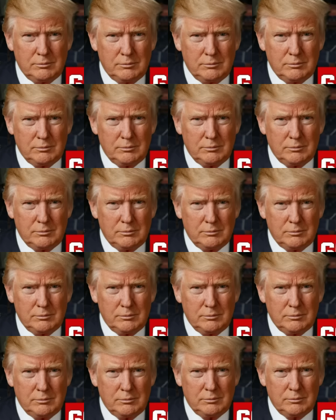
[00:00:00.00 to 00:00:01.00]

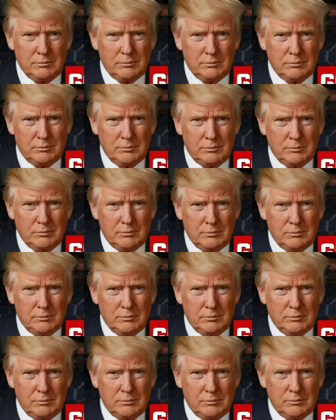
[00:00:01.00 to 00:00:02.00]

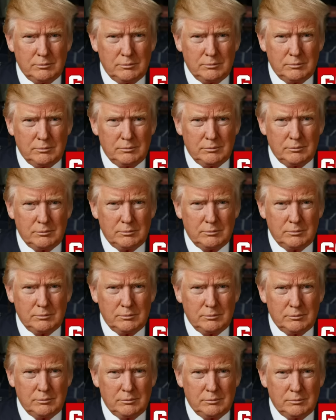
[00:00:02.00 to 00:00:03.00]

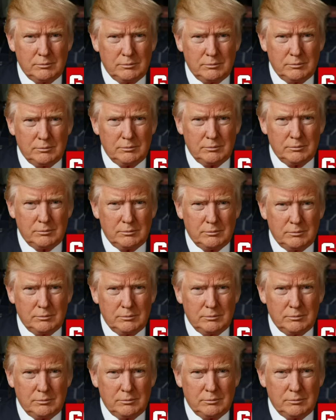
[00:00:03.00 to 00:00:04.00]

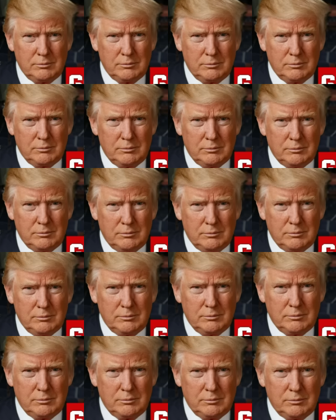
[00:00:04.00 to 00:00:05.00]

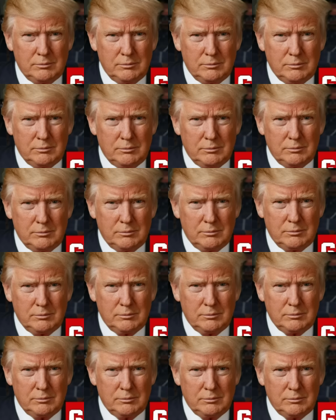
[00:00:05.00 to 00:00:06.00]

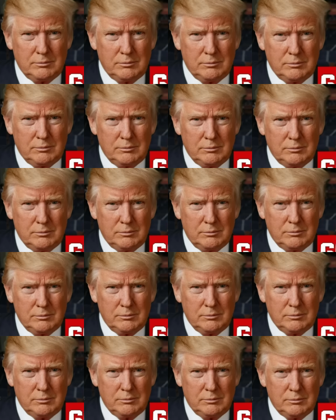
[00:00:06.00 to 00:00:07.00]

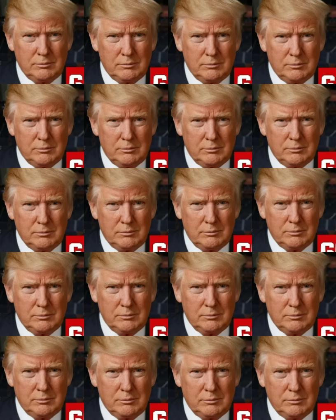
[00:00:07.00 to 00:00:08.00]
This person isn't speaking.